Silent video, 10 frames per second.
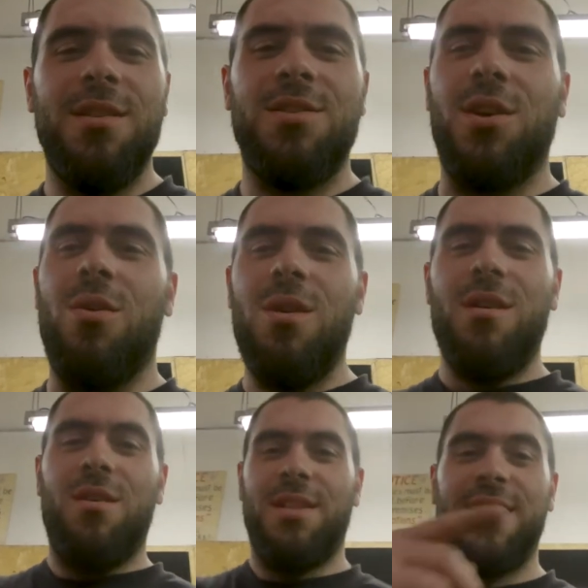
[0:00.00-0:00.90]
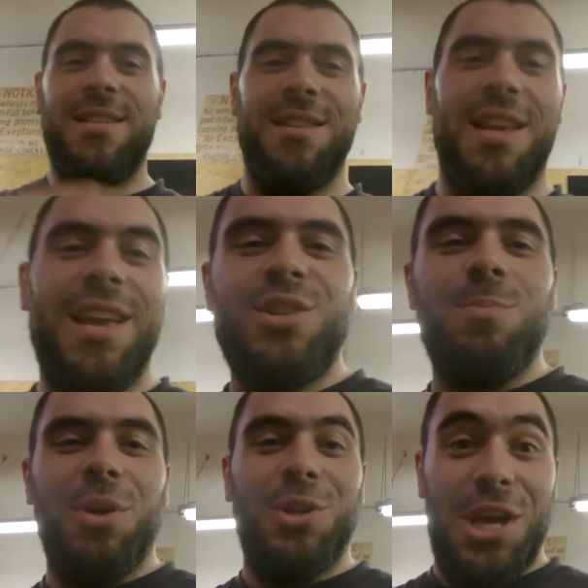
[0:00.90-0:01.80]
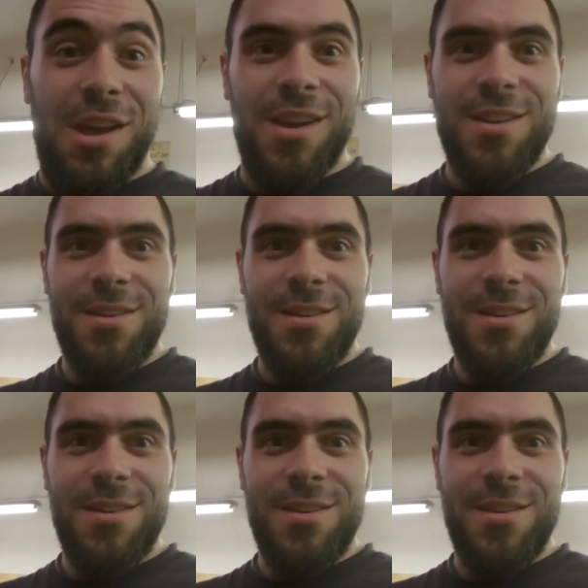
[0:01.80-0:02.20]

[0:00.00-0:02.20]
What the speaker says: So let's get to the cage building.